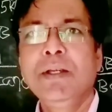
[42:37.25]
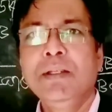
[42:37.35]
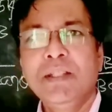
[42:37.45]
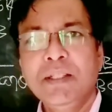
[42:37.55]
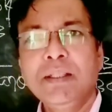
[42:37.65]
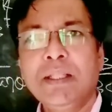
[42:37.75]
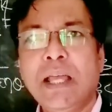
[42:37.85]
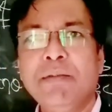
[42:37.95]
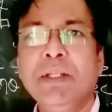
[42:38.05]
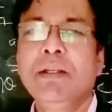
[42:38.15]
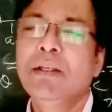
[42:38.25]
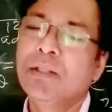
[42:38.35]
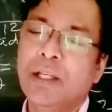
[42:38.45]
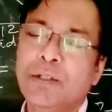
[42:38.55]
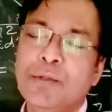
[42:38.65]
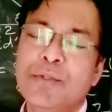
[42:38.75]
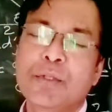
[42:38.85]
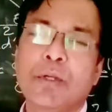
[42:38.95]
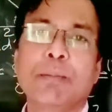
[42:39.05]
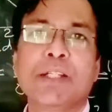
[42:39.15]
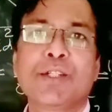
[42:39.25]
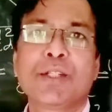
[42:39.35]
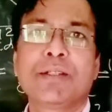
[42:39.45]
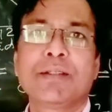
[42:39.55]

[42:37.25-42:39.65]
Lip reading: This is Avin. Thank you so much.